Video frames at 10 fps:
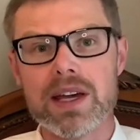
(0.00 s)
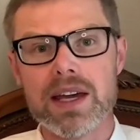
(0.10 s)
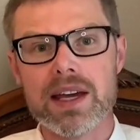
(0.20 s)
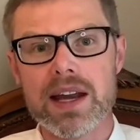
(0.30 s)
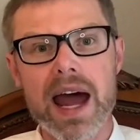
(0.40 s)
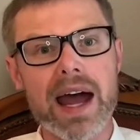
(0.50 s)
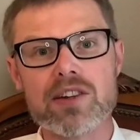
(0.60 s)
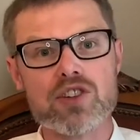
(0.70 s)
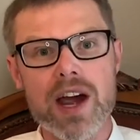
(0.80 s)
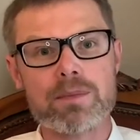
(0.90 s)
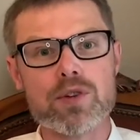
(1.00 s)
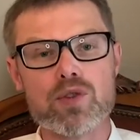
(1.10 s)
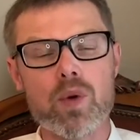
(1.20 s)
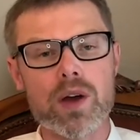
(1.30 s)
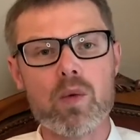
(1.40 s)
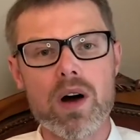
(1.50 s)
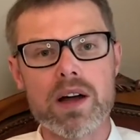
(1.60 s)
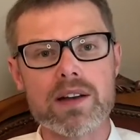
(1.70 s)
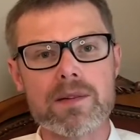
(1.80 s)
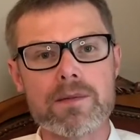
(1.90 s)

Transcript: in Acts chapter 21.